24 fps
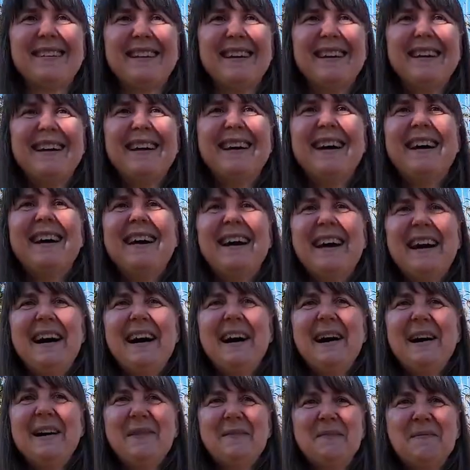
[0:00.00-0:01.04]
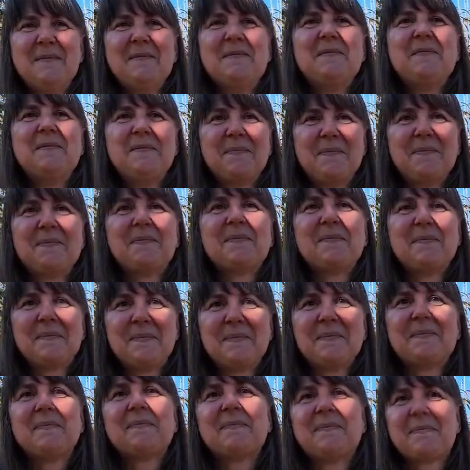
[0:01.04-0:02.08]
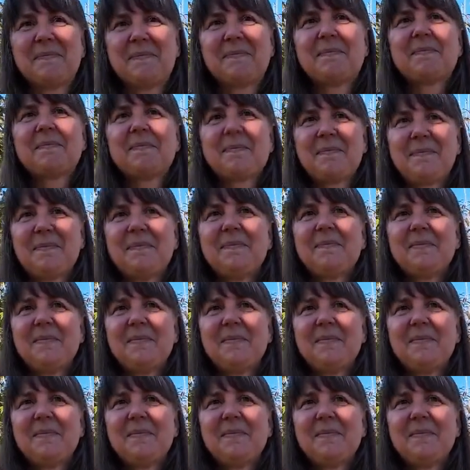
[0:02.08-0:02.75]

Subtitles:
It is. It's so nice here. Yeah.